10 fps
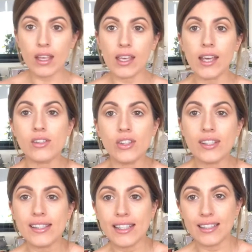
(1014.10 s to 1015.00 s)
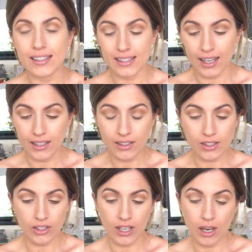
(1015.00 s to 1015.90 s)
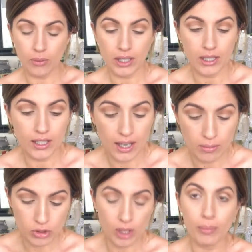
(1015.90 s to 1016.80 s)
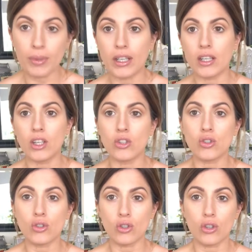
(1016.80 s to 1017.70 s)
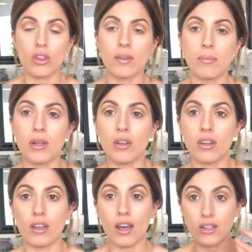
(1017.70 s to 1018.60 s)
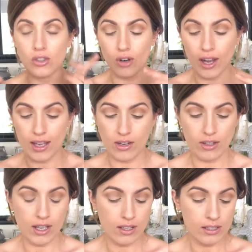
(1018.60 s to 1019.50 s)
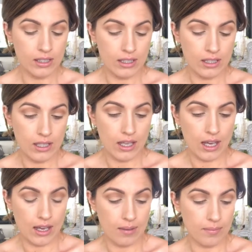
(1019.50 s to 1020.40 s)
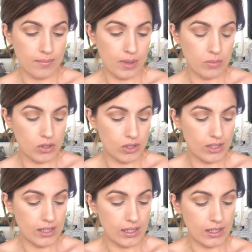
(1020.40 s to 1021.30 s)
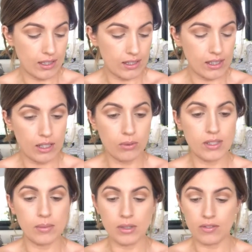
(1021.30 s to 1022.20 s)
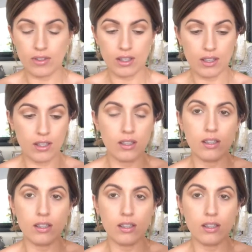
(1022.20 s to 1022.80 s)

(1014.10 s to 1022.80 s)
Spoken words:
Okay, so concealer's done. So now we can jump in and do the under eye area. I'm just going to set the concealer with some of the